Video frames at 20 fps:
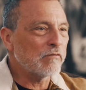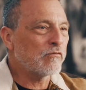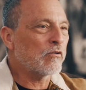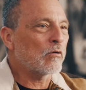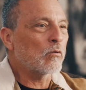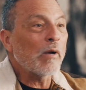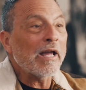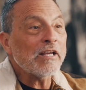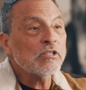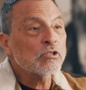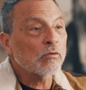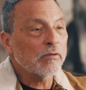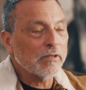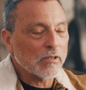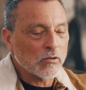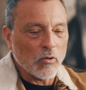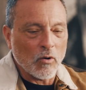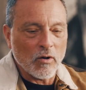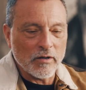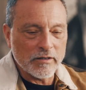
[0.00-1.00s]
for racial
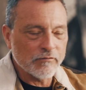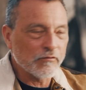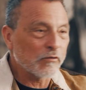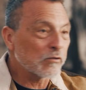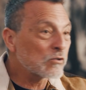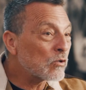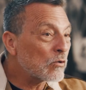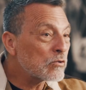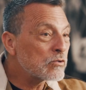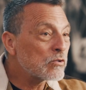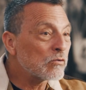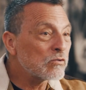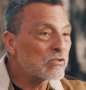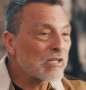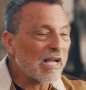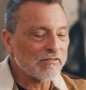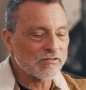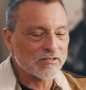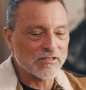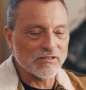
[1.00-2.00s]
equality, for social
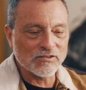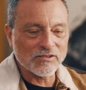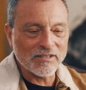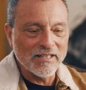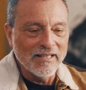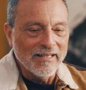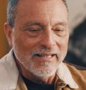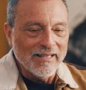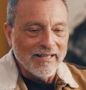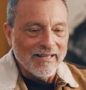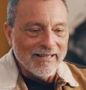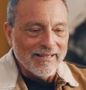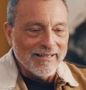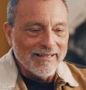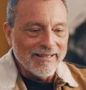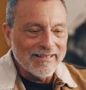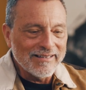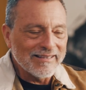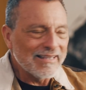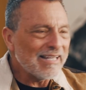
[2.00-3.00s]
justice.
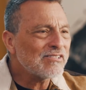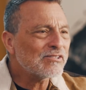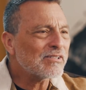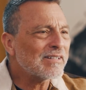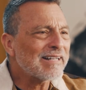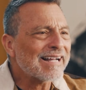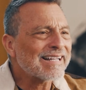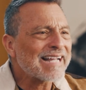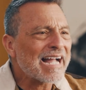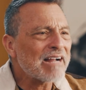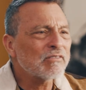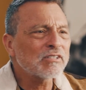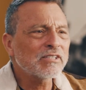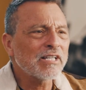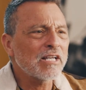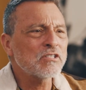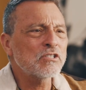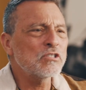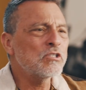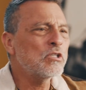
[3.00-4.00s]
These are not
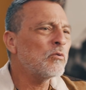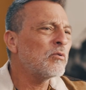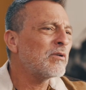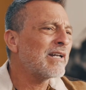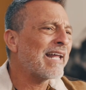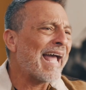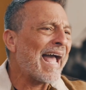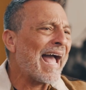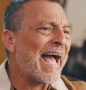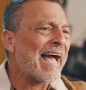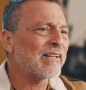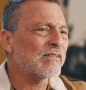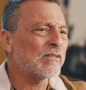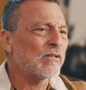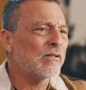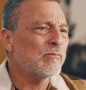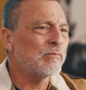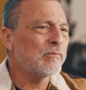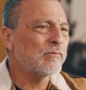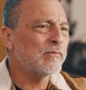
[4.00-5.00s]
conversations you would have had
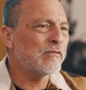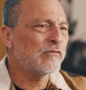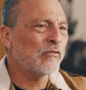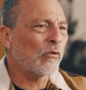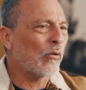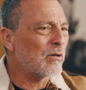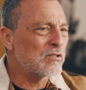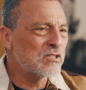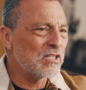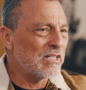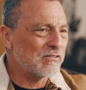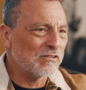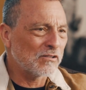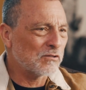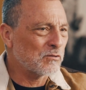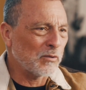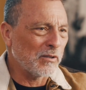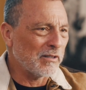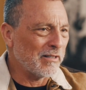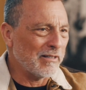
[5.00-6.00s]
before
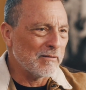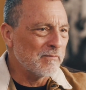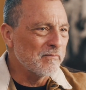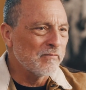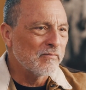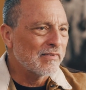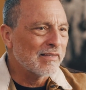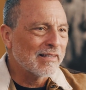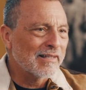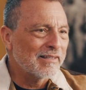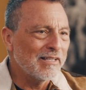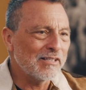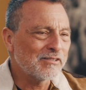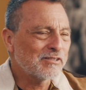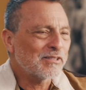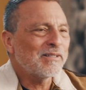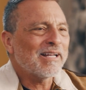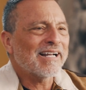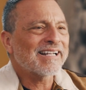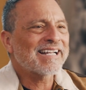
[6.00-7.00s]
Jesus, really. These
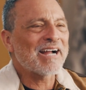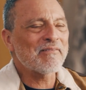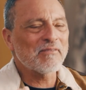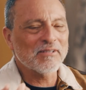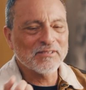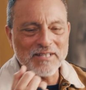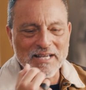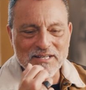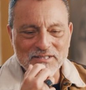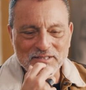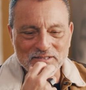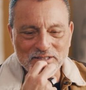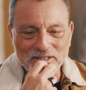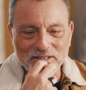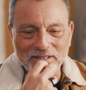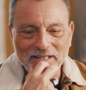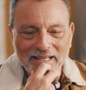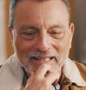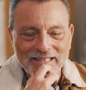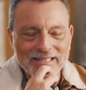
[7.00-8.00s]
are not conversations
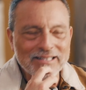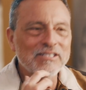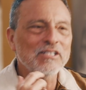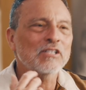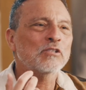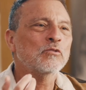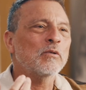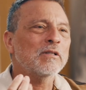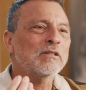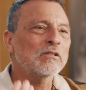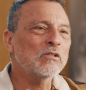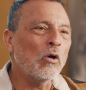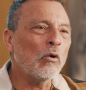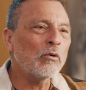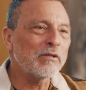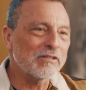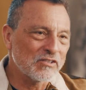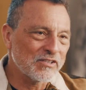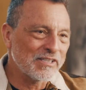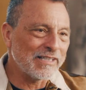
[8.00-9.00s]
you just wouldn't go
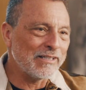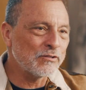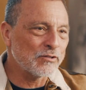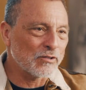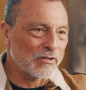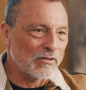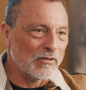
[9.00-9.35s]
to Caesar,